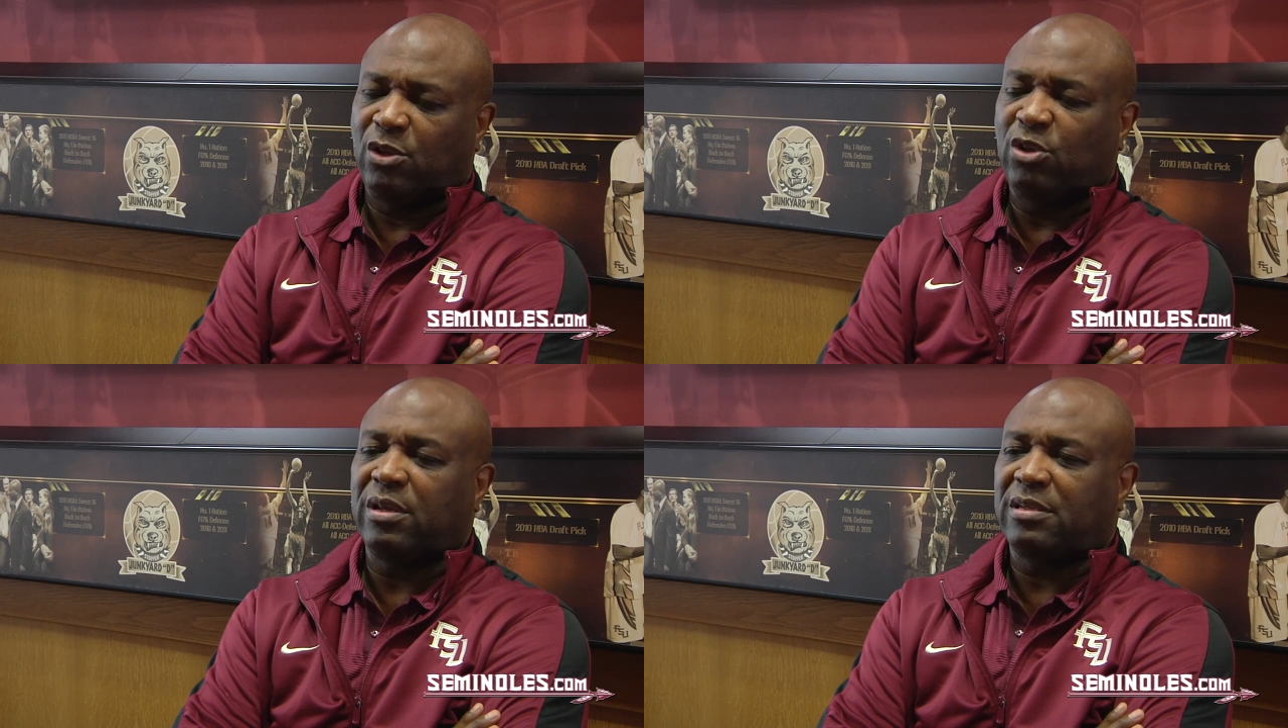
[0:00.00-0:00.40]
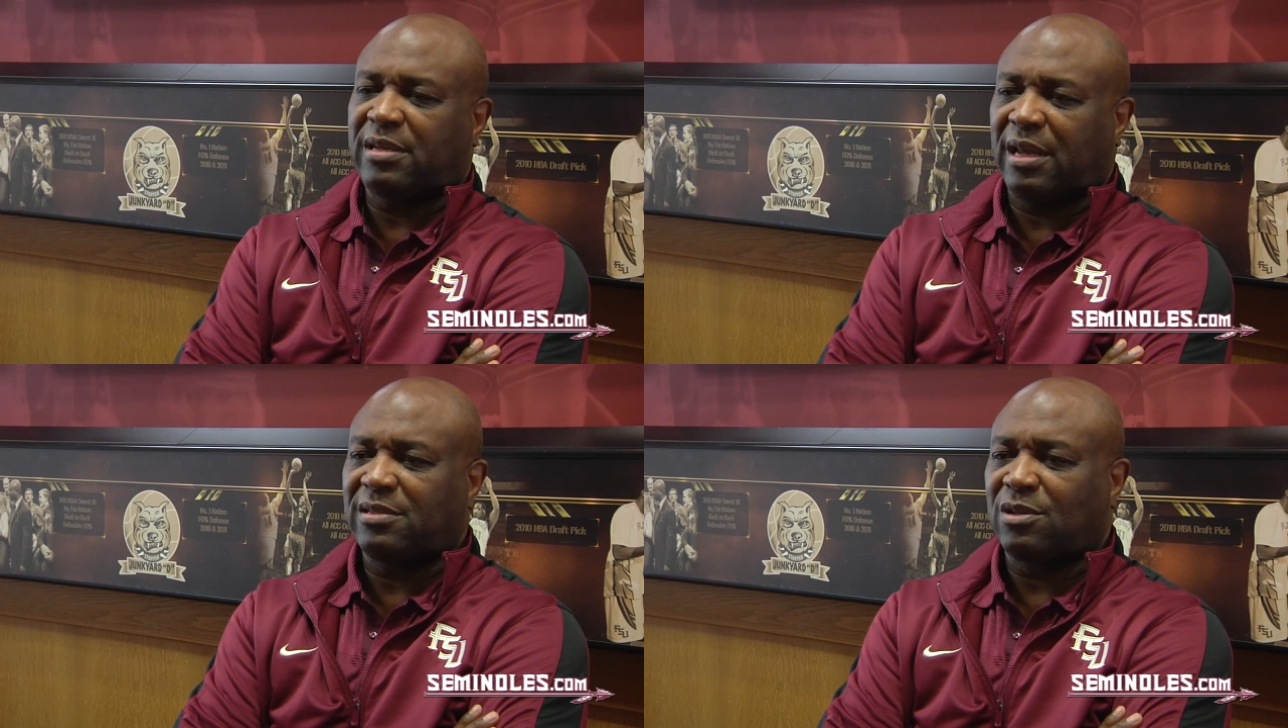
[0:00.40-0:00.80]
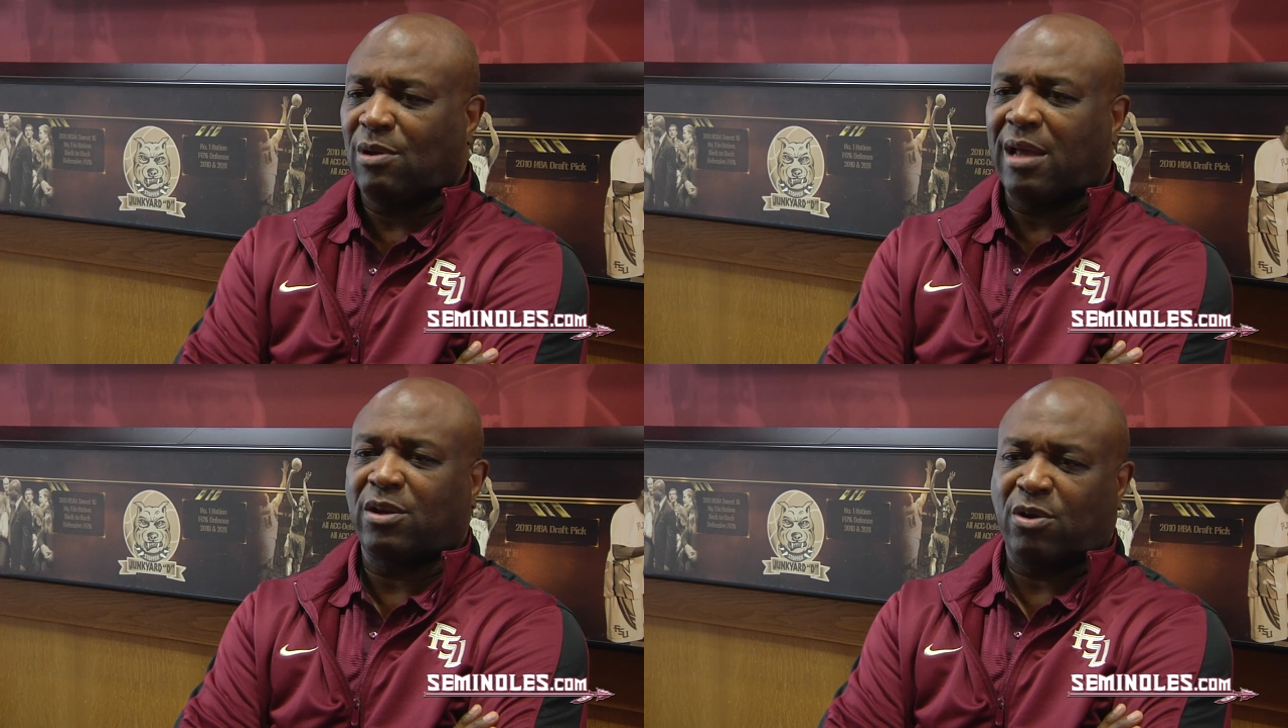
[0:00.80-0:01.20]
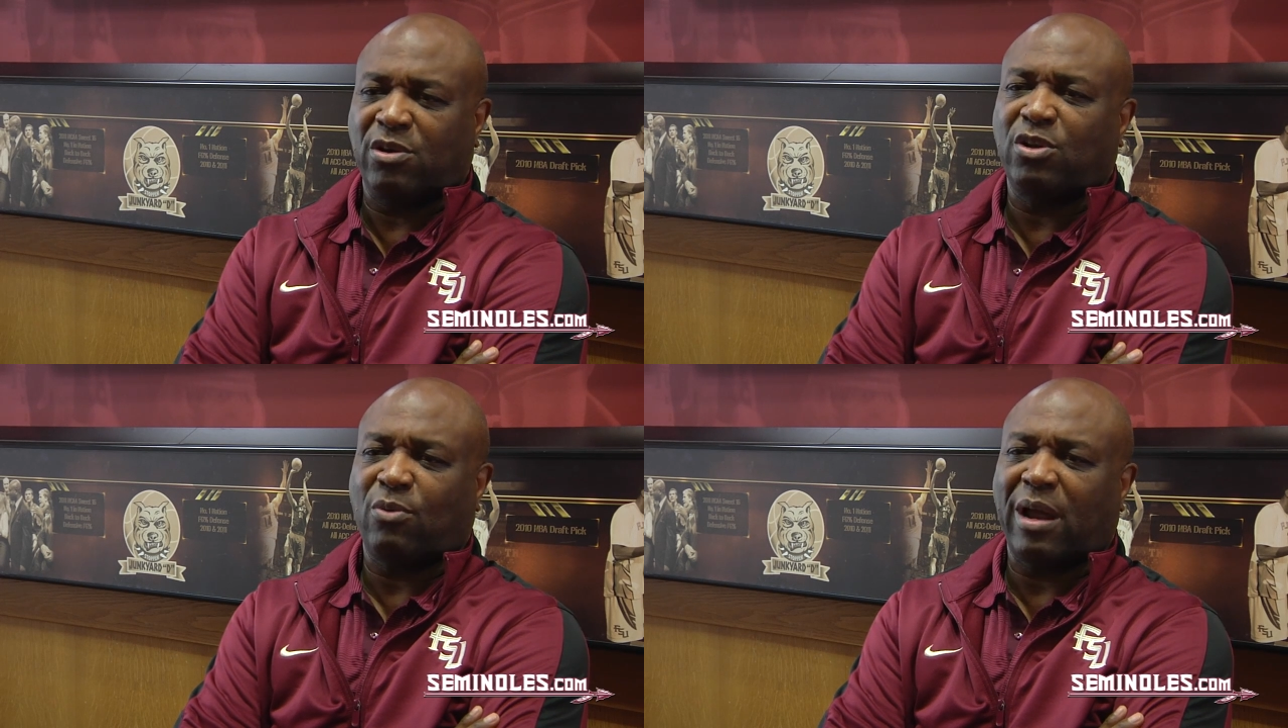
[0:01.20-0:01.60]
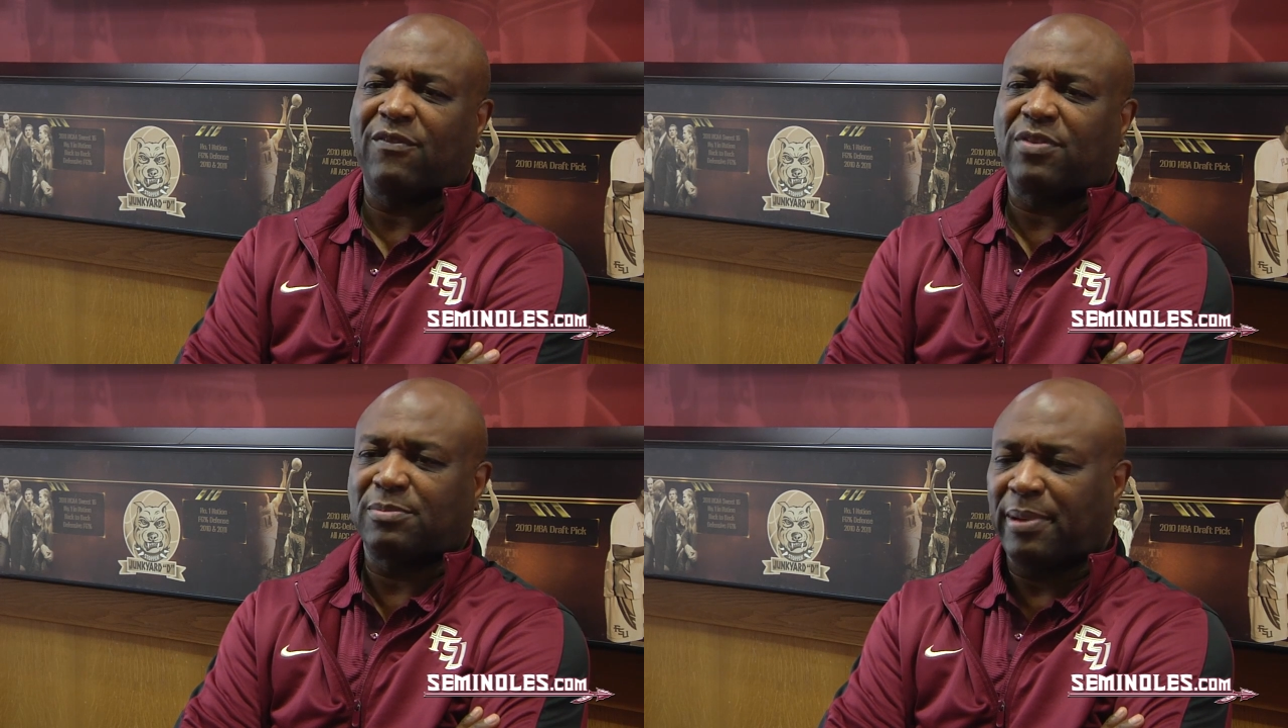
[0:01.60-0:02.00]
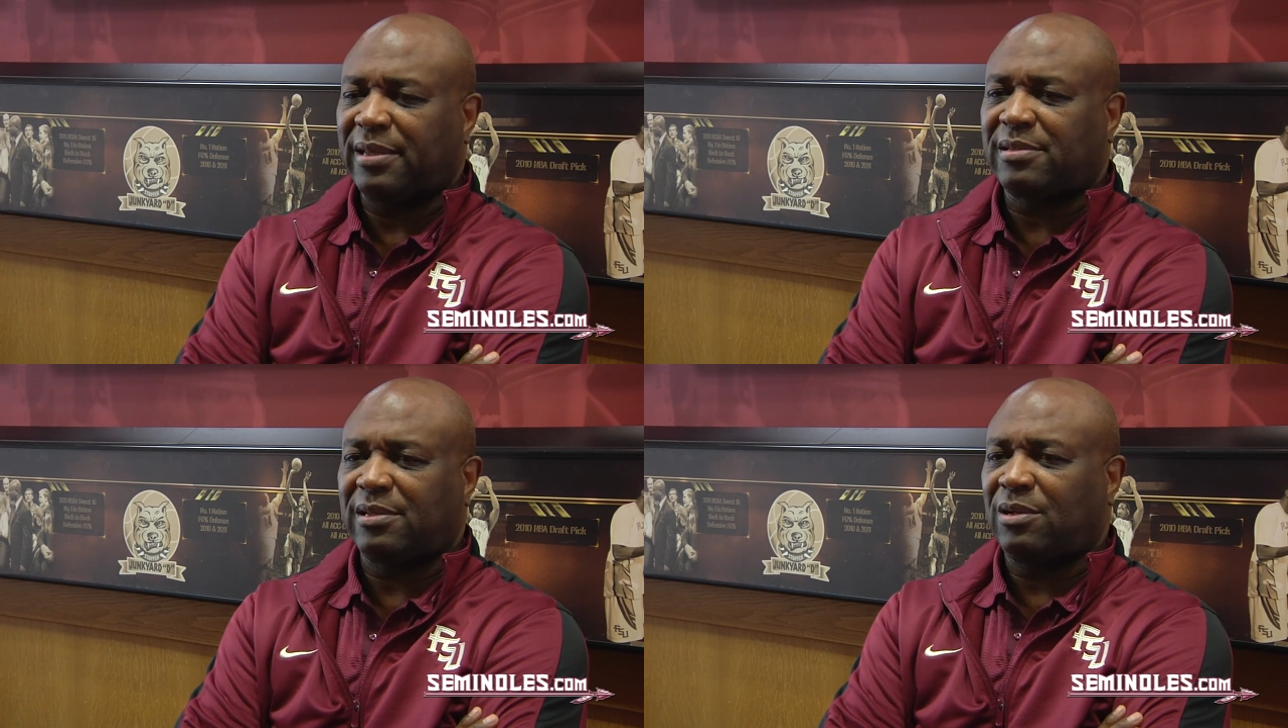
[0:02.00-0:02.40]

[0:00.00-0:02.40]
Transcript: You get a chance to go out and earn your rightful place.